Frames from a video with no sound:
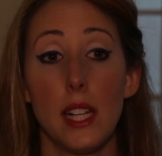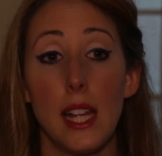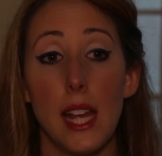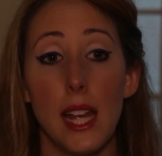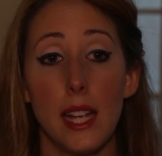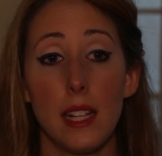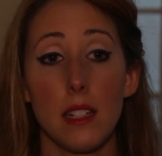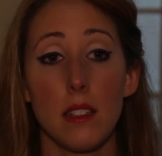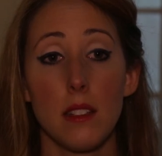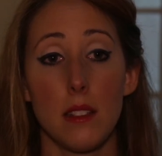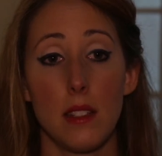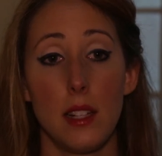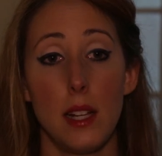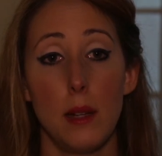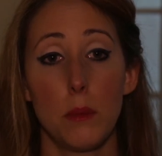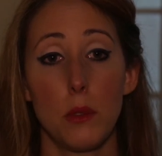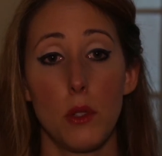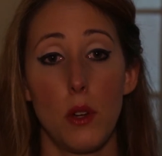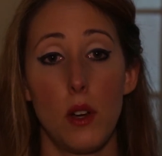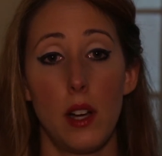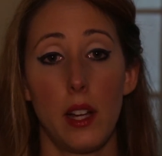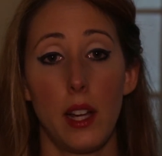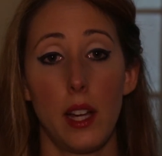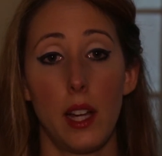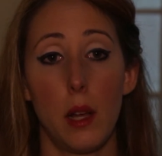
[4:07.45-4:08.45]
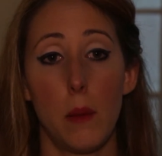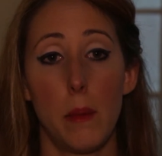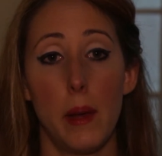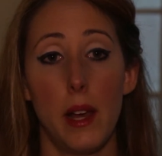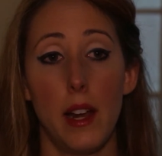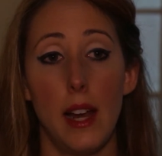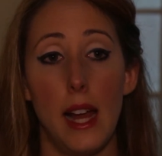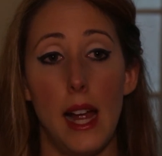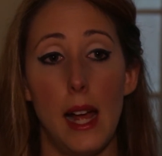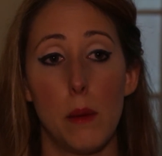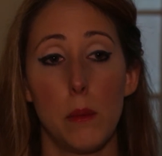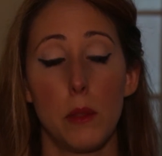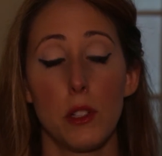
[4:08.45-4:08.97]
can't stop talking about
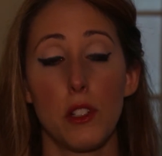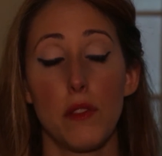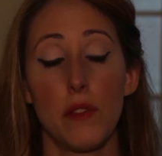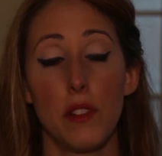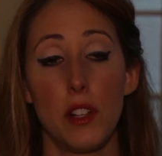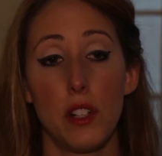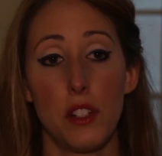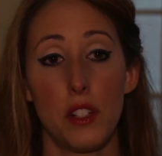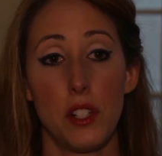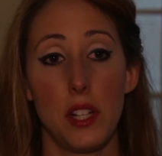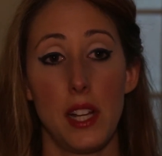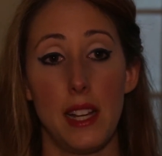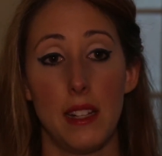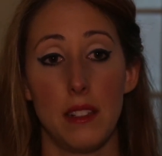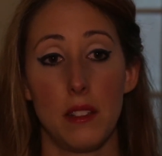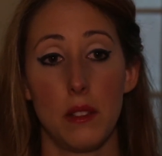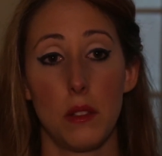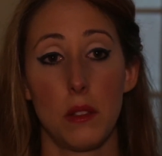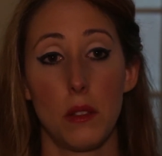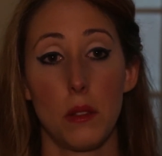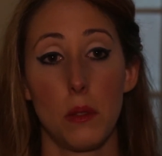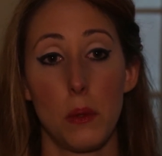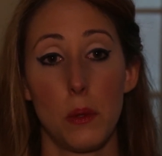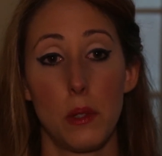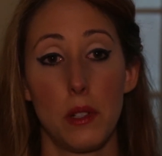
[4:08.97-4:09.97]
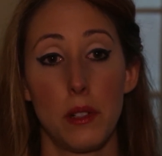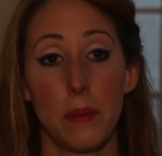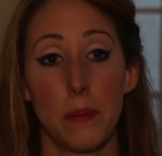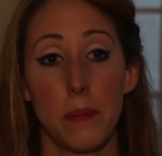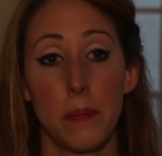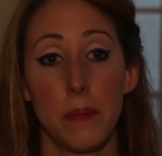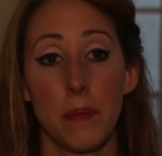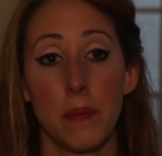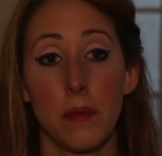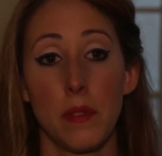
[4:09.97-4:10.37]
how much fun she has in school.